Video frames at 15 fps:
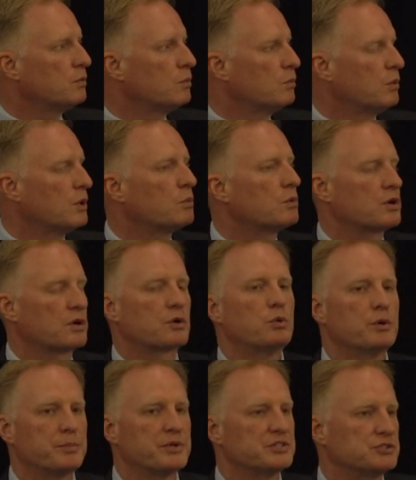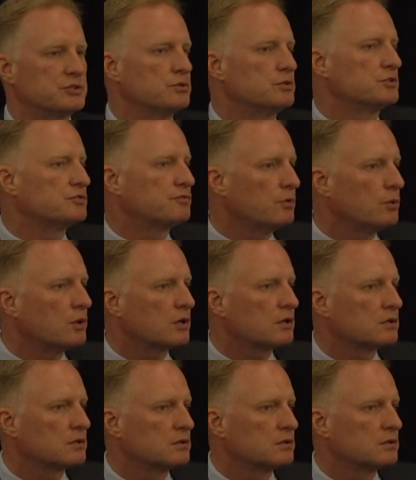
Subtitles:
we're equipping students for,